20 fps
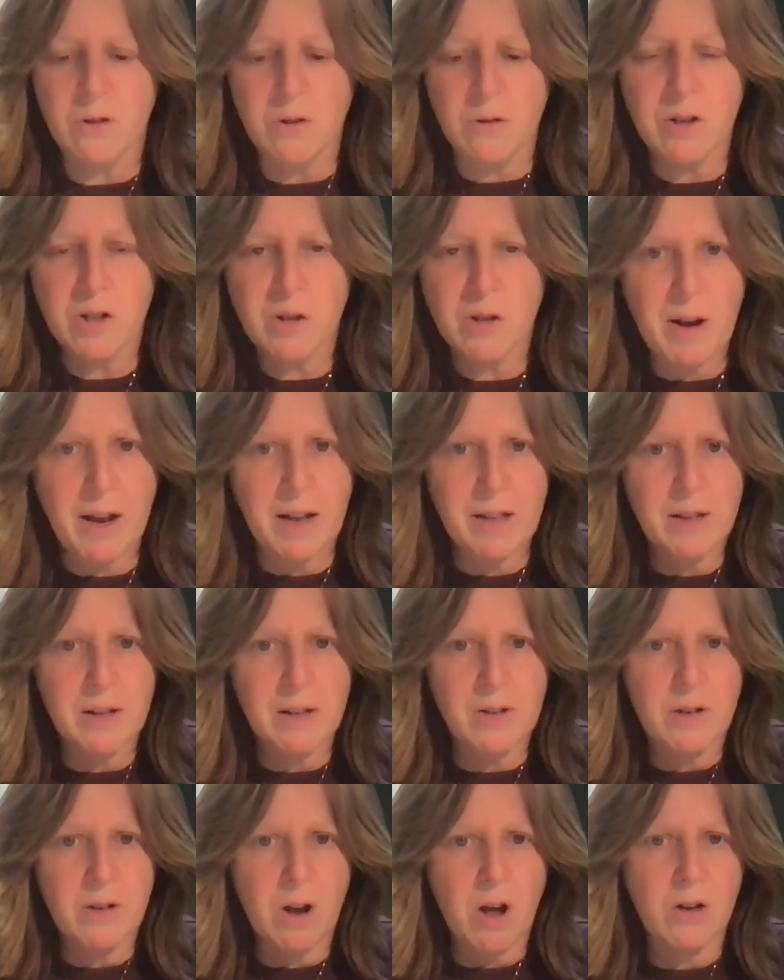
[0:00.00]
explain
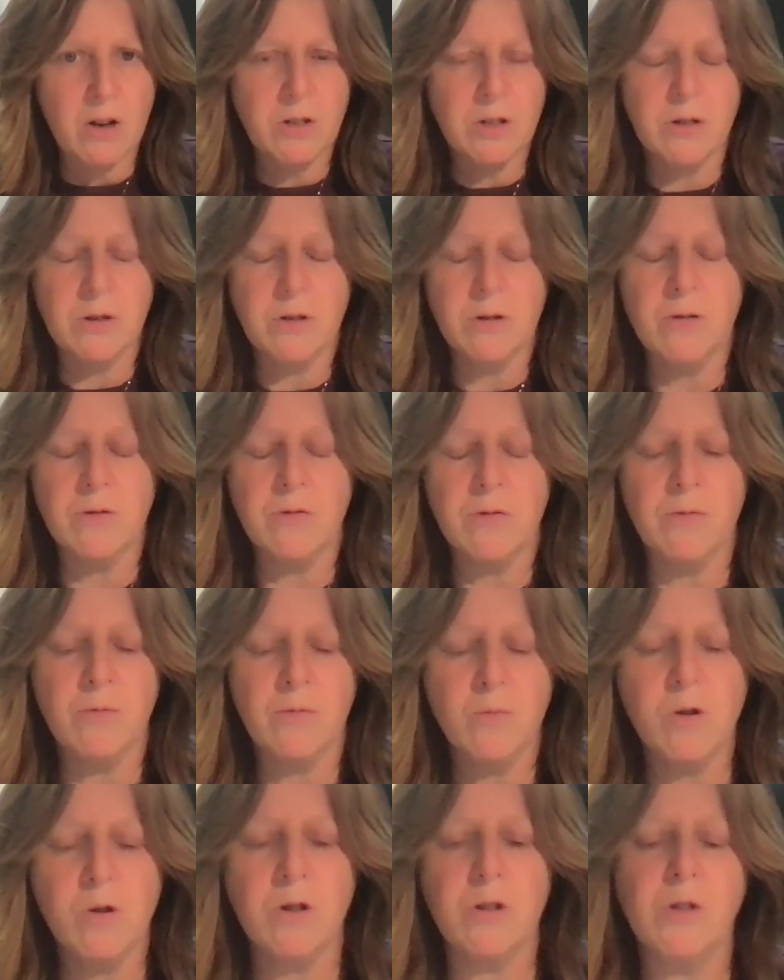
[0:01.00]
these last two
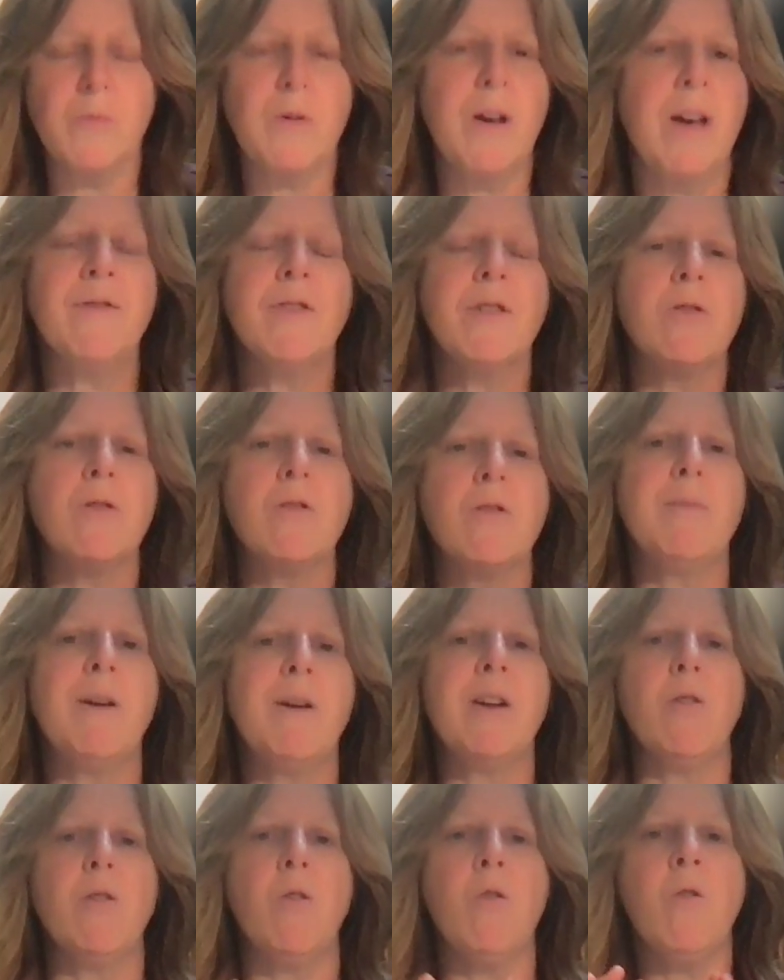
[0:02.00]
words, we have to talk
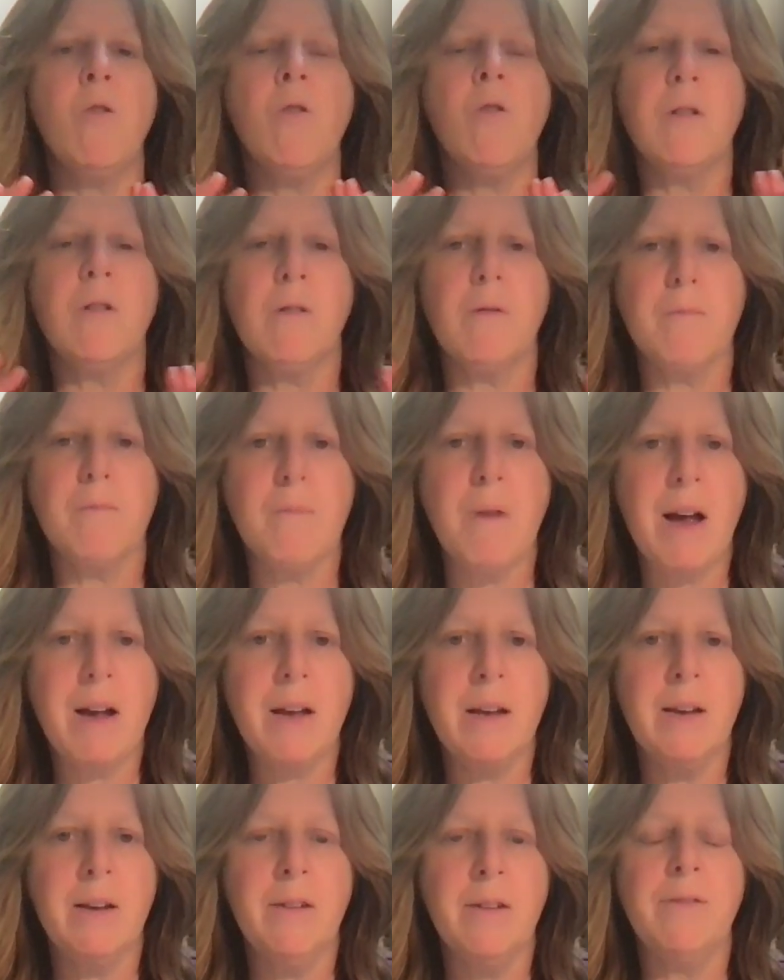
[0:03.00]
about or
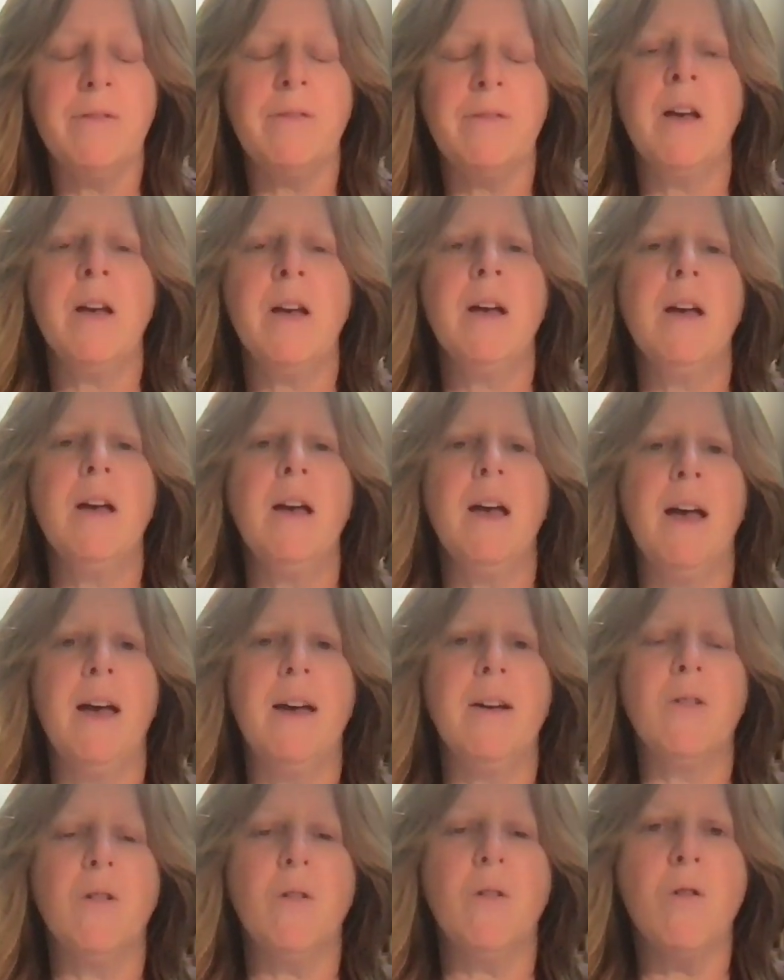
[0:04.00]
makif
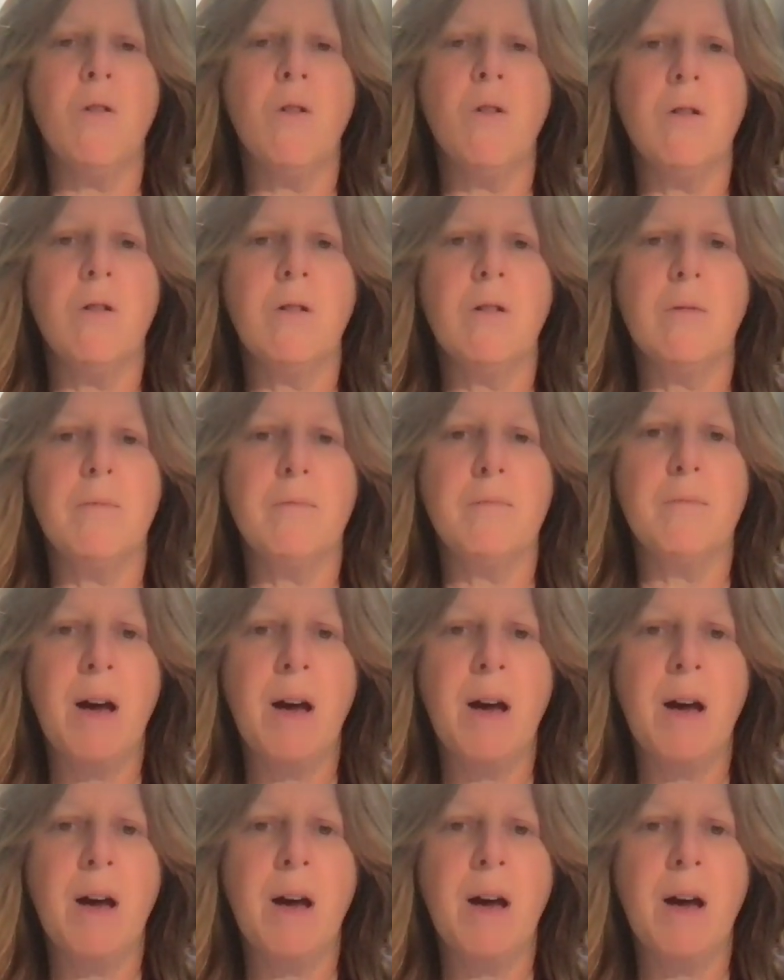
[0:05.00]
and or